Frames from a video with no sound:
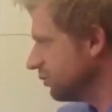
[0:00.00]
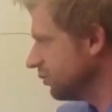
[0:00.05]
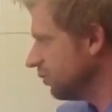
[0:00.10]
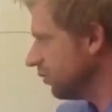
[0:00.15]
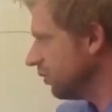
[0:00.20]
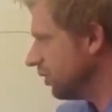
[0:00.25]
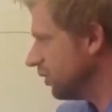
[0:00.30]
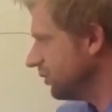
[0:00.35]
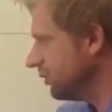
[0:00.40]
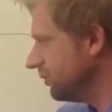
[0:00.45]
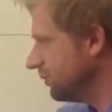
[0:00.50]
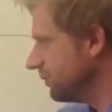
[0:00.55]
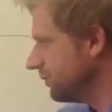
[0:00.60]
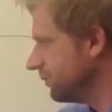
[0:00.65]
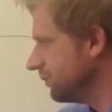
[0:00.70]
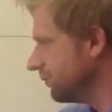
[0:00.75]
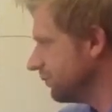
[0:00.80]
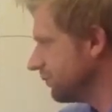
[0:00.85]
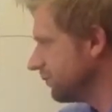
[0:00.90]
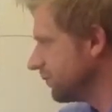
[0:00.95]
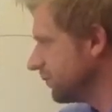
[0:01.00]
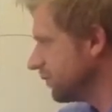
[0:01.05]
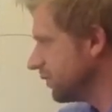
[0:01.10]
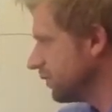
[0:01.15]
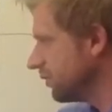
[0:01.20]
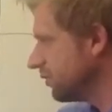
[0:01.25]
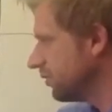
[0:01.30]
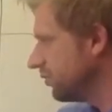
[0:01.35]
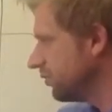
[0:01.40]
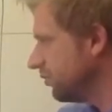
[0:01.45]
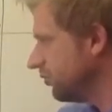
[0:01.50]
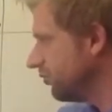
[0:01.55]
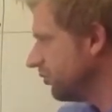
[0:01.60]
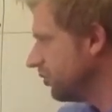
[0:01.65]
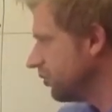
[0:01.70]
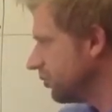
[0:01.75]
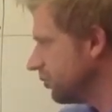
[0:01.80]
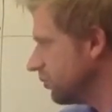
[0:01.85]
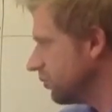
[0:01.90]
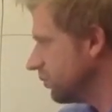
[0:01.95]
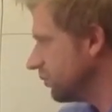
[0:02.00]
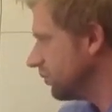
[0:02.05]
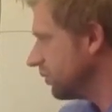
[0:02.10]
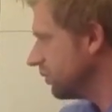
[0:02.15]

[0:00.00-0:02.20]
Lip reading: 1, 2.